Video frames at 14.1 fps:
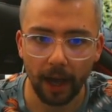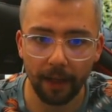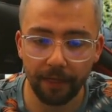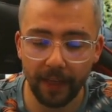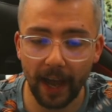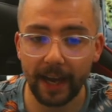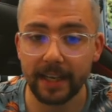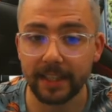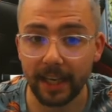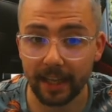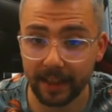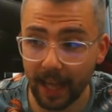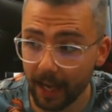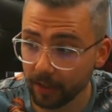And that is
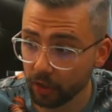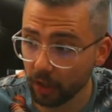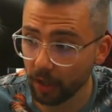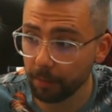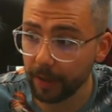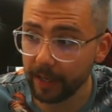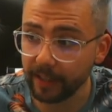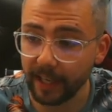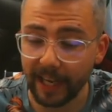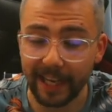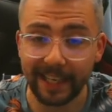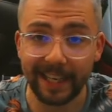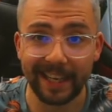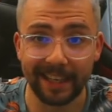it. That's going to be
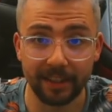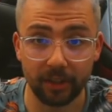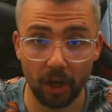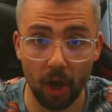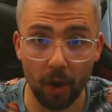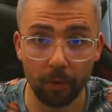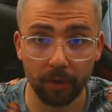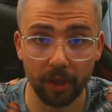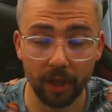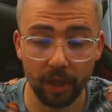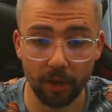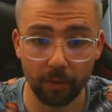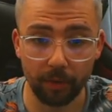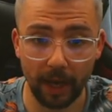in its own
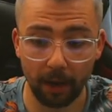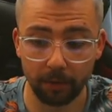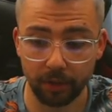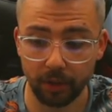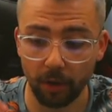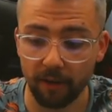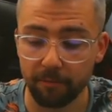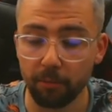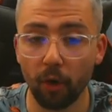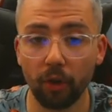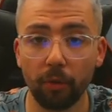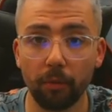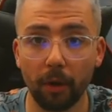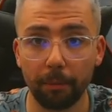queue now. So if
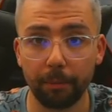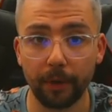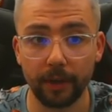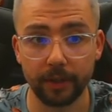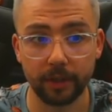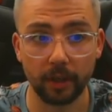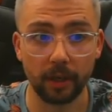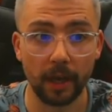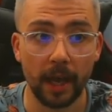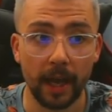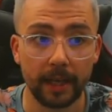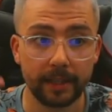more than one person